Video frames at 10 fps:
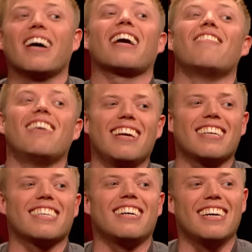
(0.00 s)
I get really
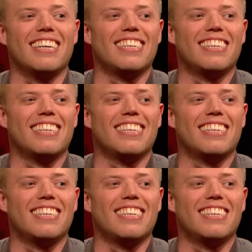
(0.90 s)
excited.